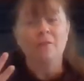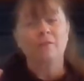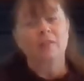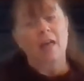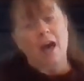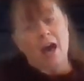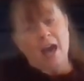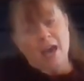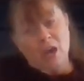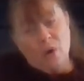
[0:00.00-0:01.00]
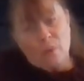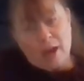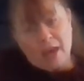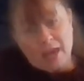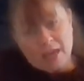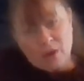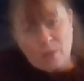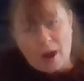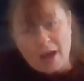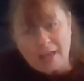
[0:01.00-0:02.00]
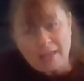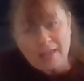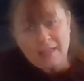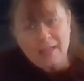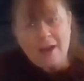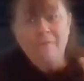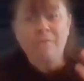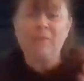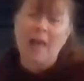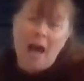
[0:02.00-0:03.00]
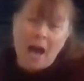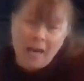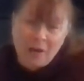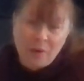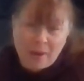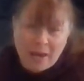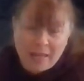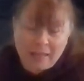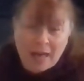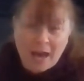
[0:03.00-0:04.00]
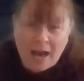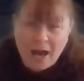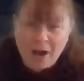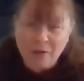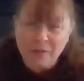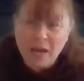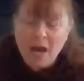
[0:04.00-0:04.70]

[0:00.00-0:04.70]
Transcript: Fly away, Quiet. Fly away, Loud.